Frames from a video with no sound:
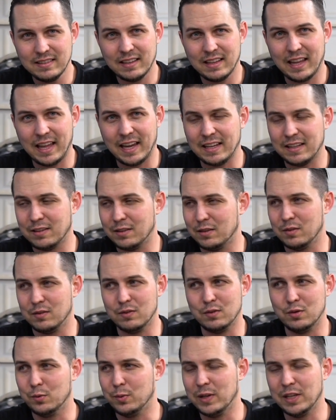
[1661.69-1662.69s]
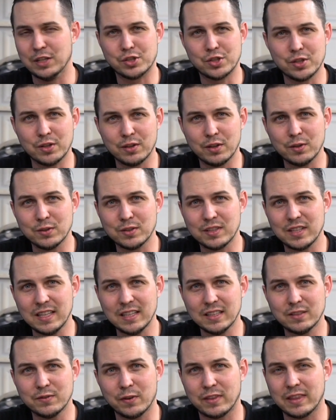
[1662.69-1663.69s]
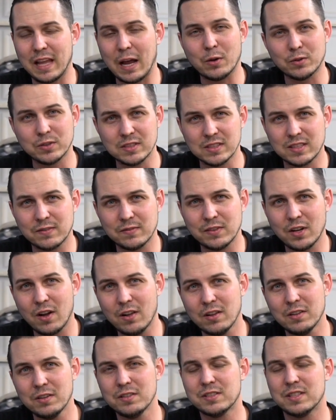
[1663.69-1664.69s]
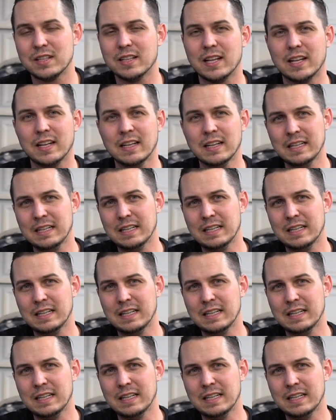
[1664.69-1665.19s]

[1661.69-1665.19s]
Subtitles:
Like, do we insure those things for thousands of dollars, and then